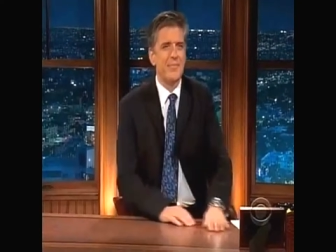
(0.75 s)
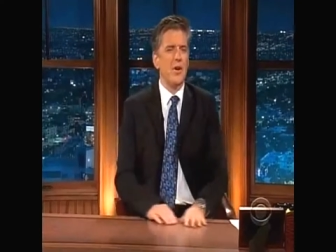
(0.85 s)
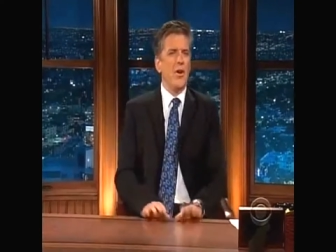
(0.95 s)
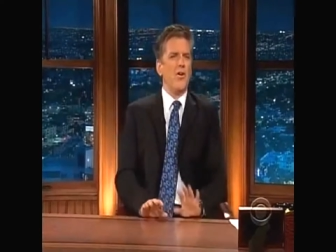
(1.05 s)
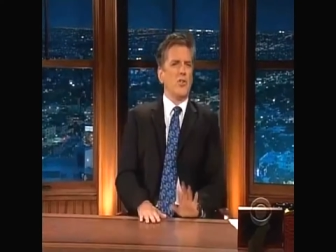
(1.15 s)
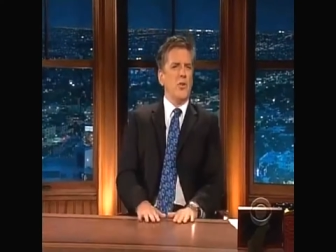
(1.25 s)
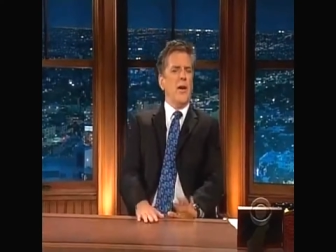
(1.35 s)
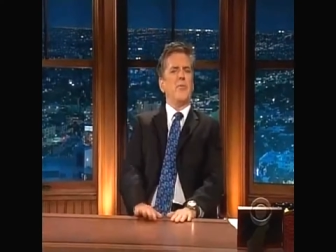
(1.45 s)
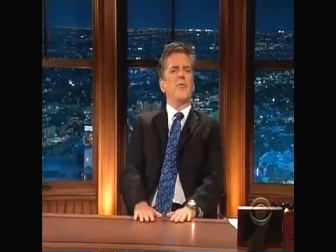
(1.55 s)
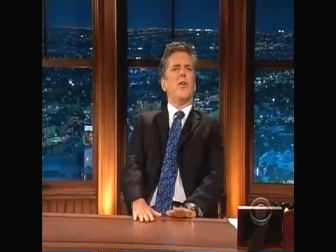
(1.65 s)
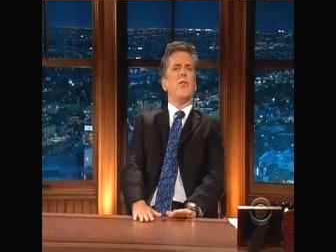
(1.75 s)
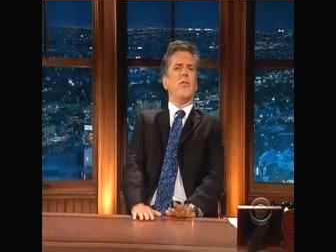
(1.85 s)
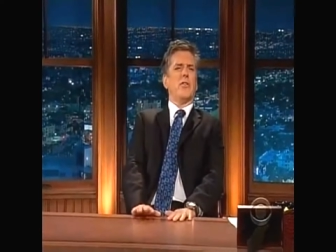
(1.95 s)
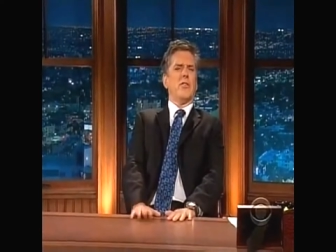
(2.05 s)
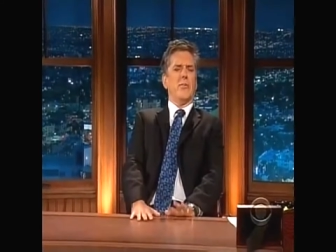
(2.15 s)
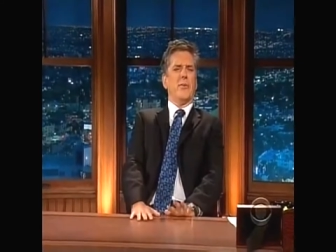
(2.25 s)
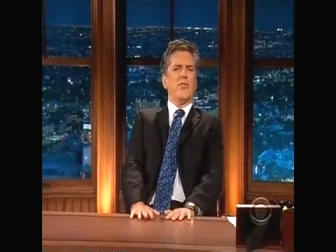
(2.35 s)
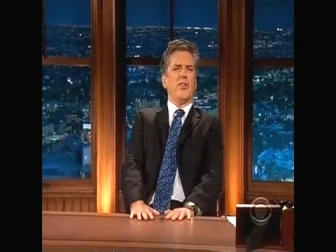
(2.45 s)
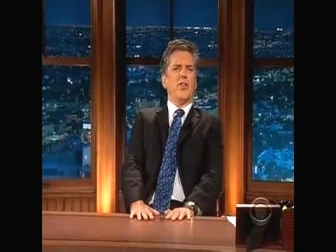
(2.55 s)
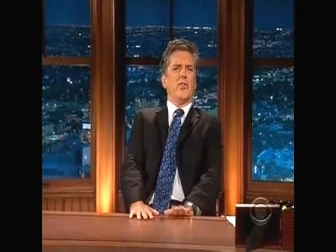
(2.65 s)
Also, I'm talk, not talking about
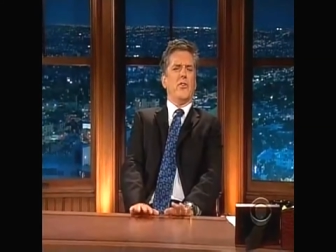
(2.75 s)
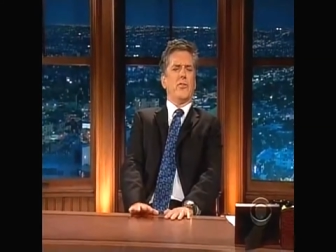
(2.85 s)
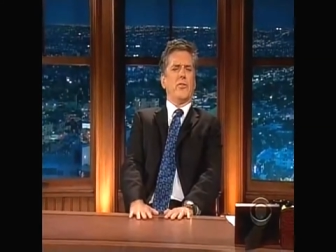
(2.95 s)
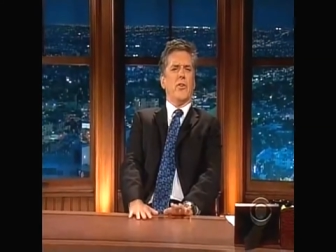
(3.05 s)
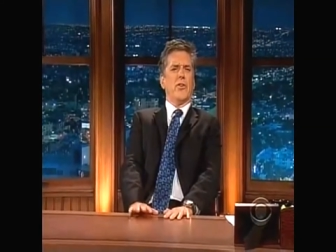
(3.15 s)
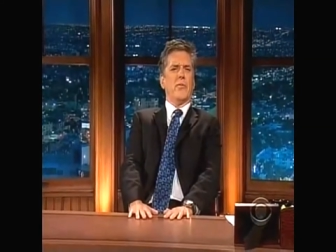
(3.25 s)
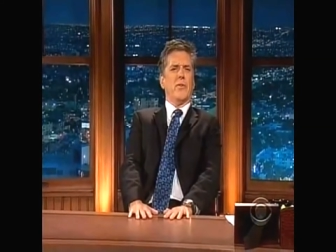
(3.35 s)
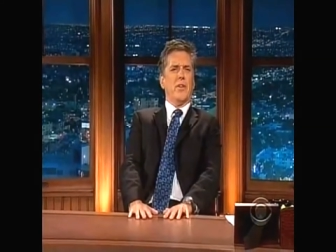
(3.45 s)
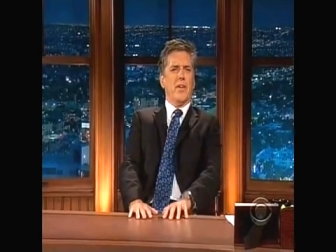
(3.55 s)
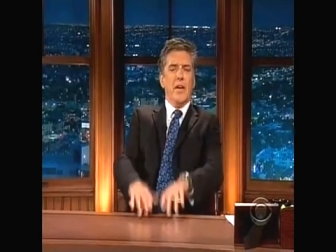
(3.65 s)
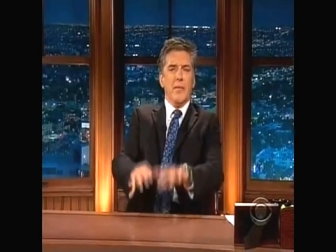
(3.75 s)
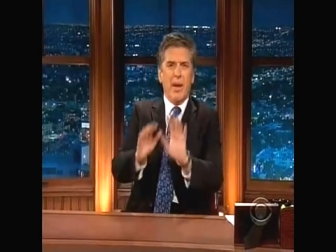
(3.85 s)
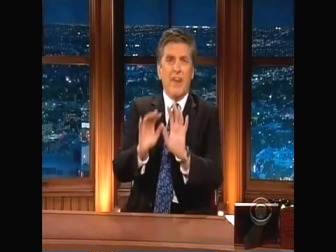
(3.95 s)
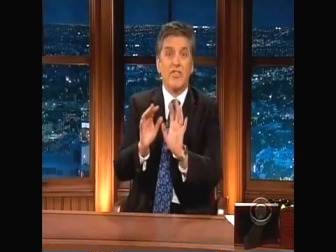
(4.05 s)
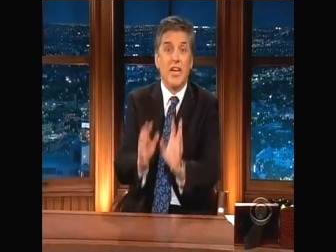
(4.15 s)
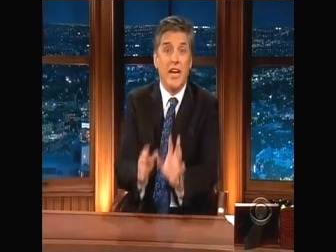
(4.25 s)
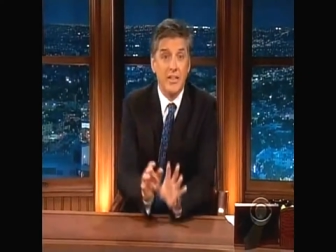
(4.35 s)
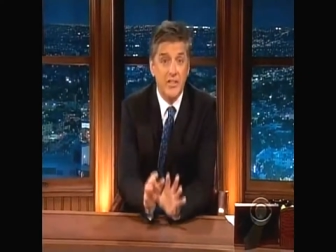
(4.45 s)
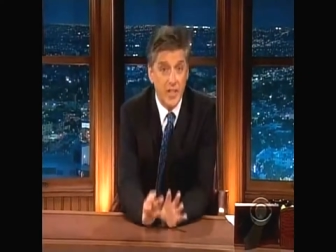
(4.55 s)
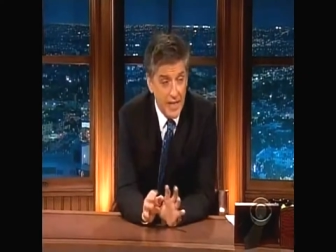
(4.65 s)
the genes, also talking about the
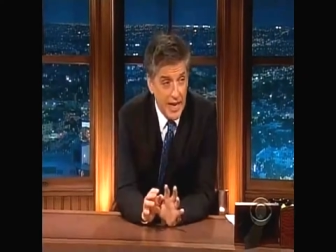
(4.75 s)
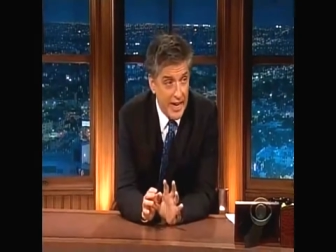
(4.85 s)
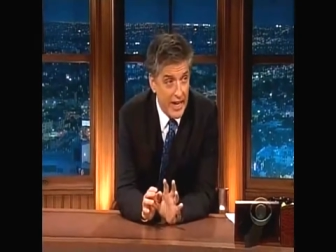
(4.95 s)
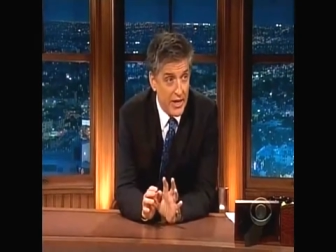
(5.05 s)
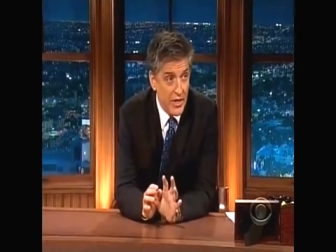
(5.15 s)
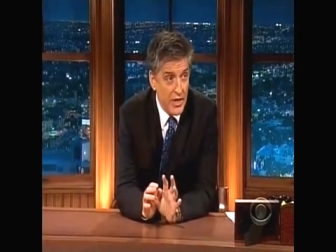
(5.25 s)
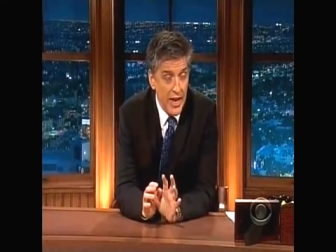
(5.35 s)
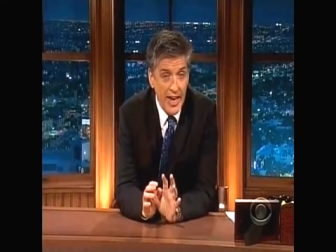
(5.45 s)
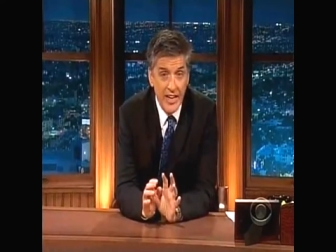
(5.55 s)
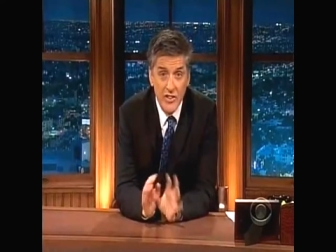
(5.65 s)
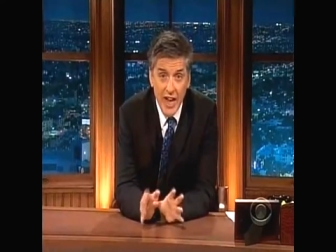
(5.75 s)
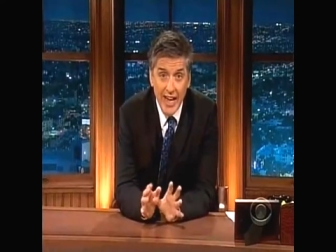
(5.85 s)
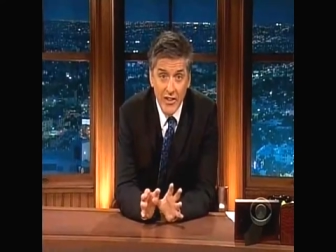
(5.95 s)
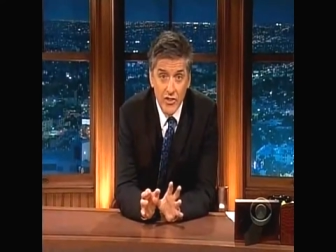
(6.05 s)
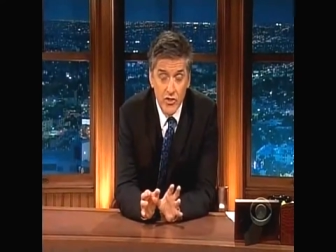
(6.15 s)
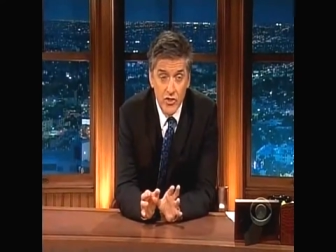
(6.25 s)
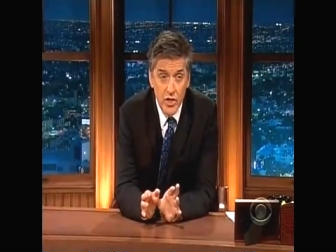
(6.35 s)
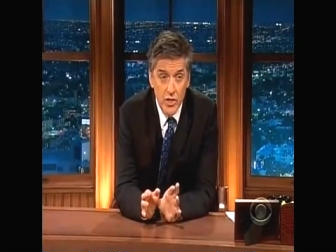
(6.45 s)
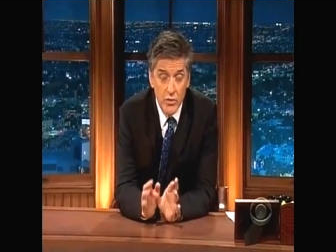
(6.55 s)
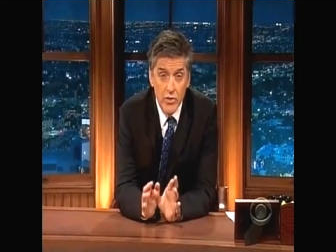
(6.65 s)
personality uh, uh, tests.
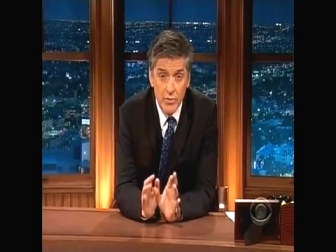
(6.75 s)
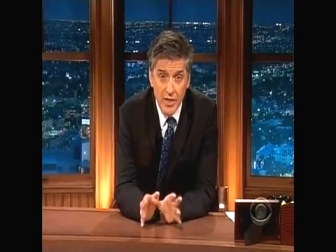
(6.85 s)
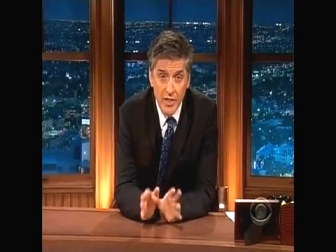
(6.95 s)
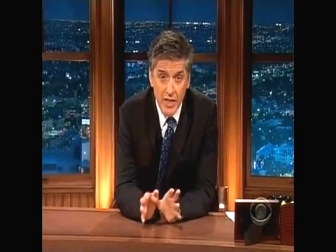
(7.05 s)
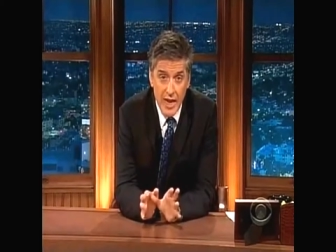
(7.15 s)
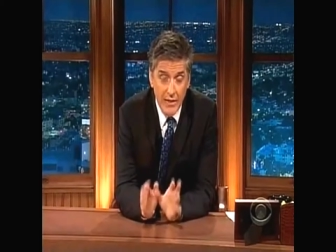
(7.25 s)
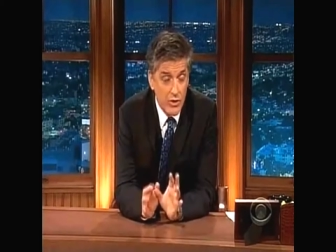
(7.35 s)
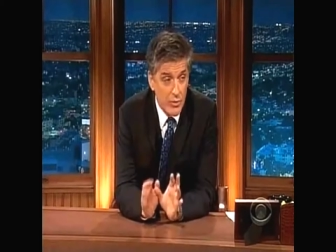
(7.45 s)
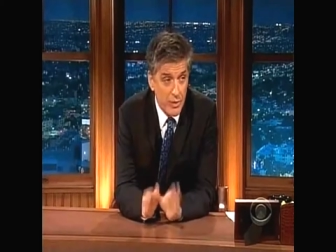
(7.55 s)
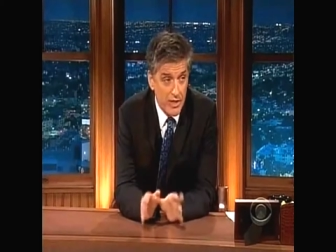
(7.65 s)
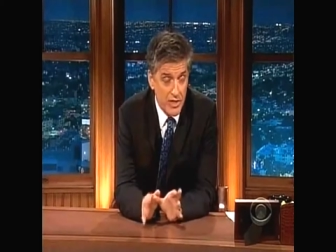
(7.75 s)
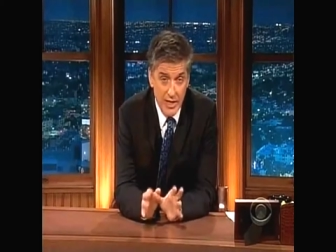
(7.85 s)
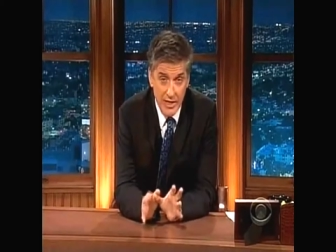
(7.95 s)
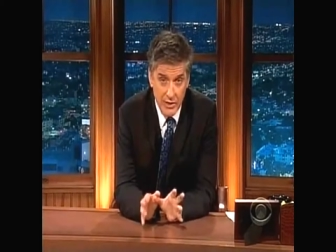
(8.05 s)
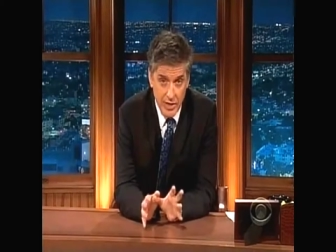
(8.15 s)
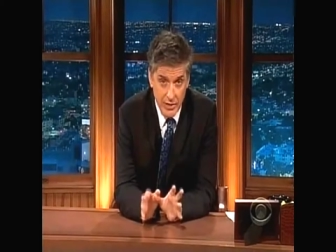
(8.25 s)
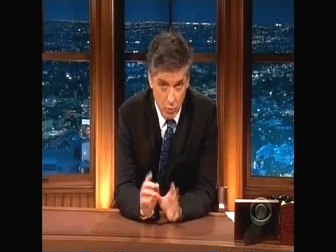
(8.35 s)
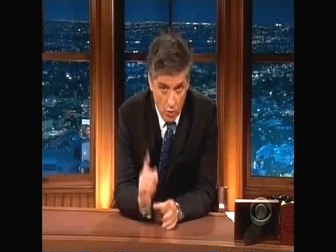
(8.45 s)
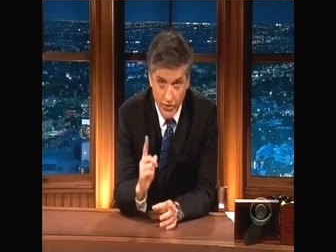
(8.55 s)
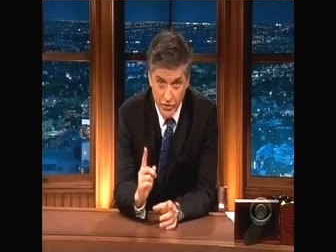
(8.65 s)
You know the personality. I took a personality test
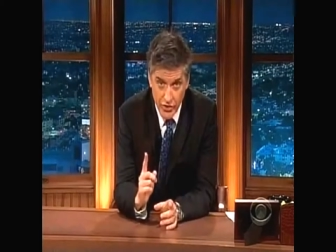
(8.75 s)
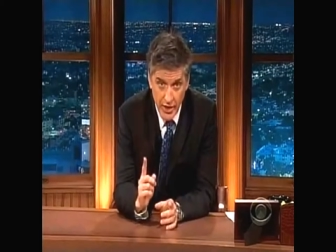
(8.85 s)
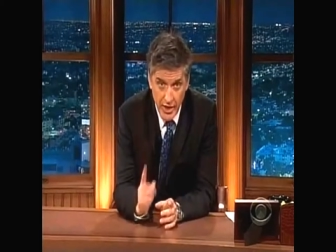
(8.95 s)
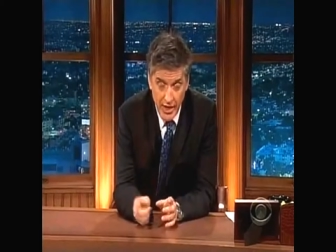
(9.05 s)
once.